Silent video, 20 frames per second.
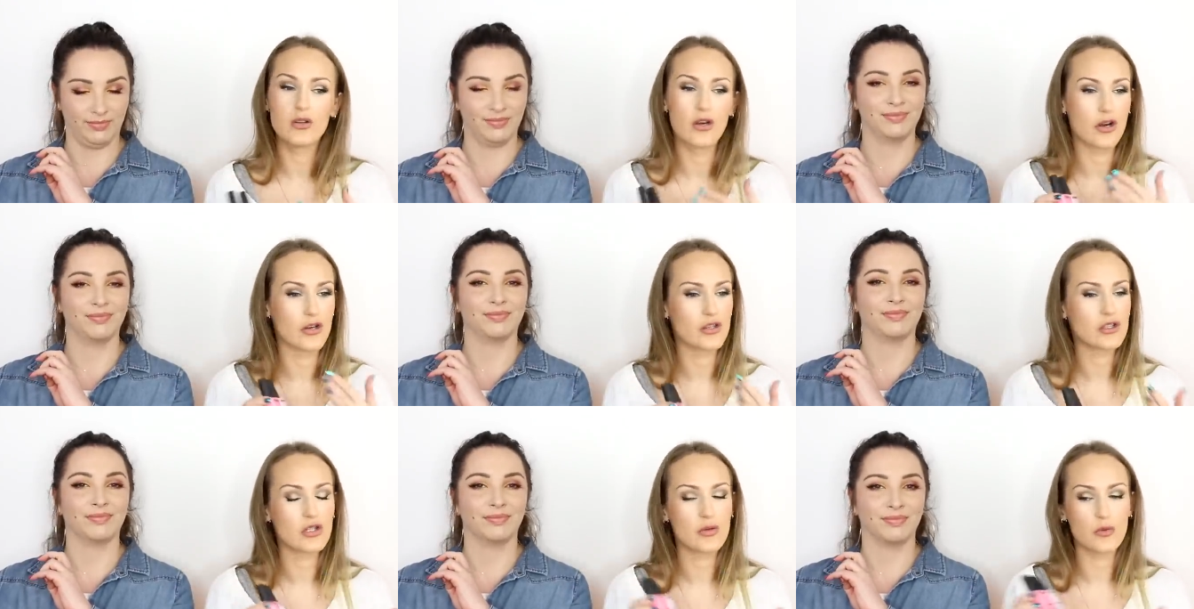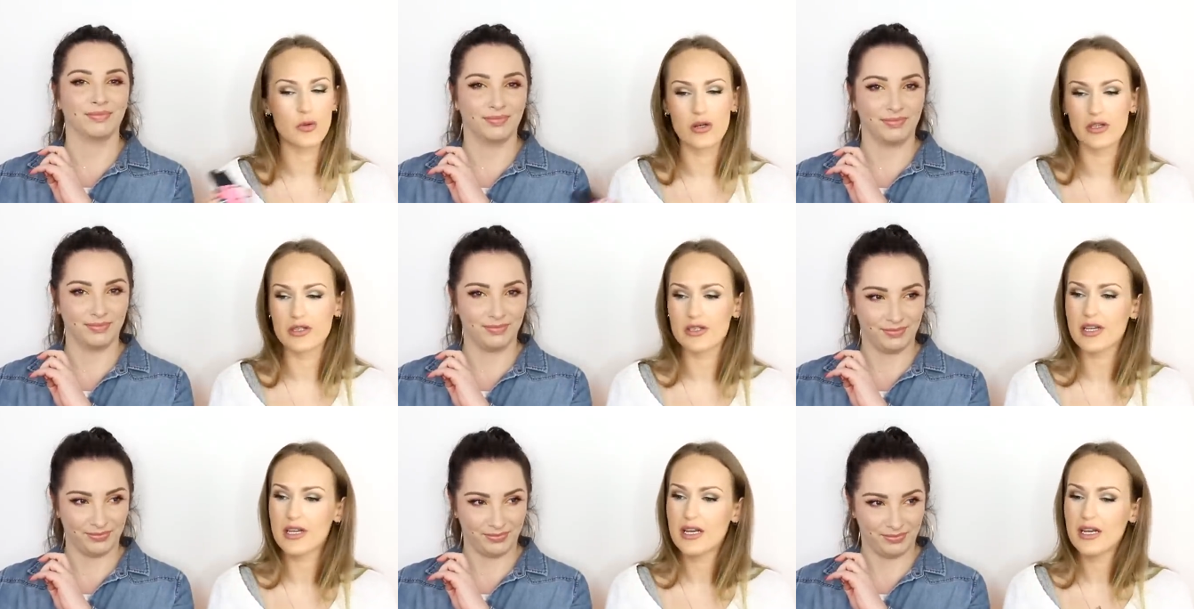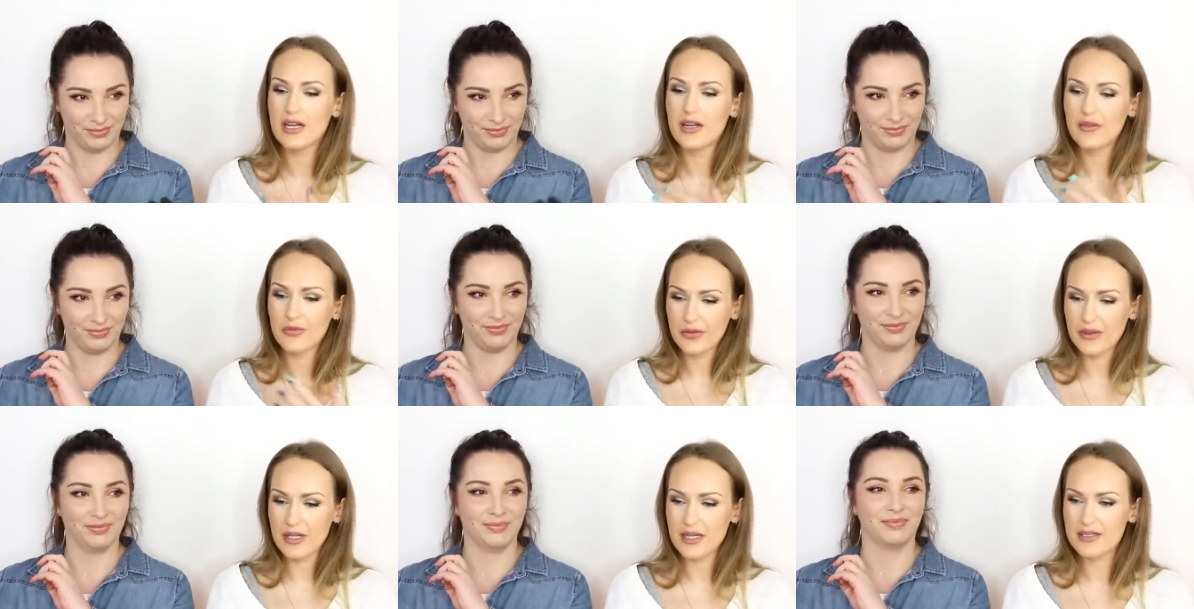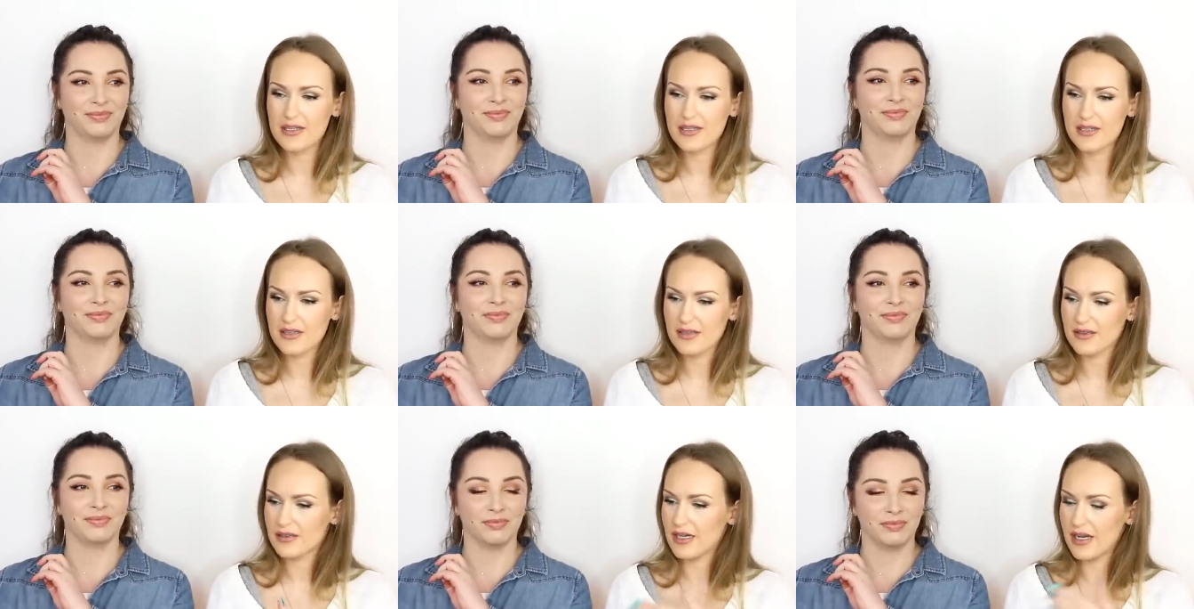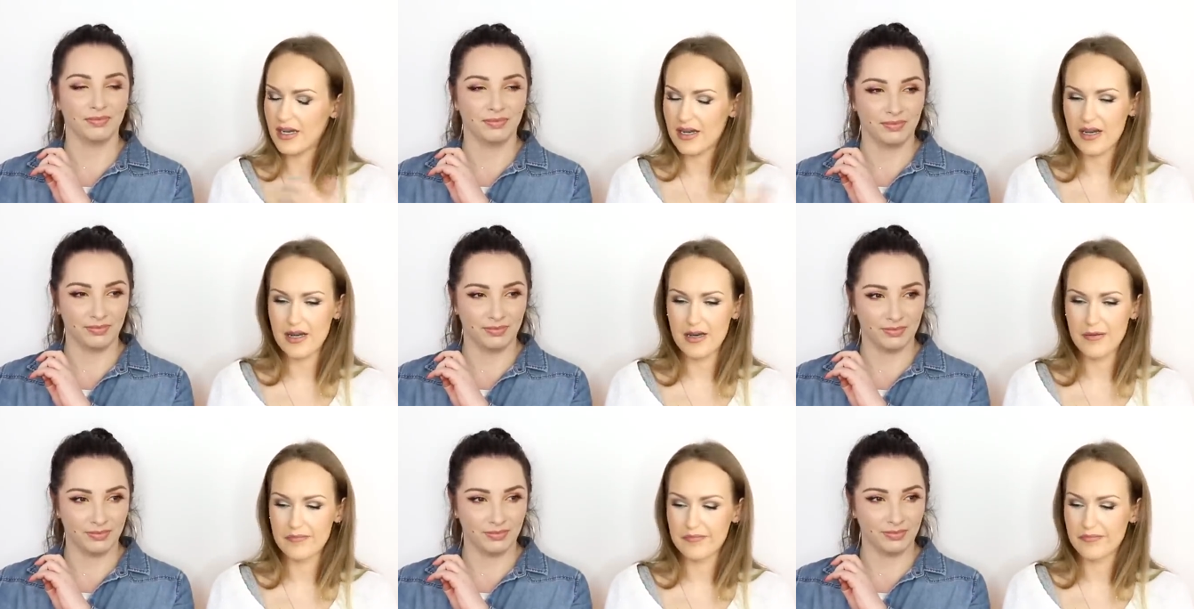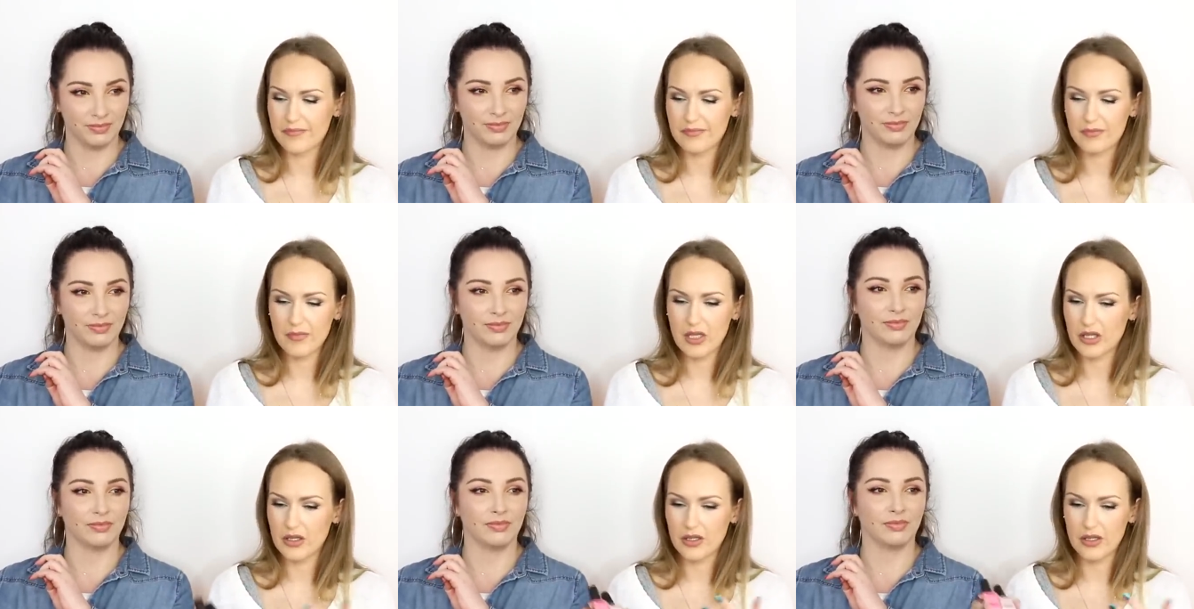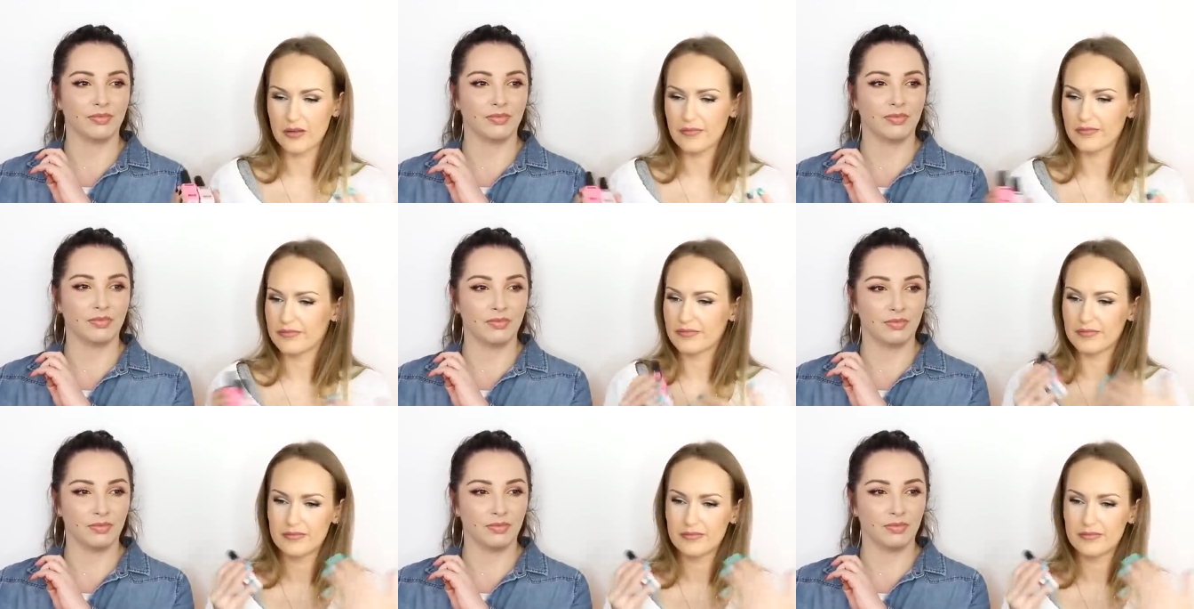Speaker 1: goes towards this, what are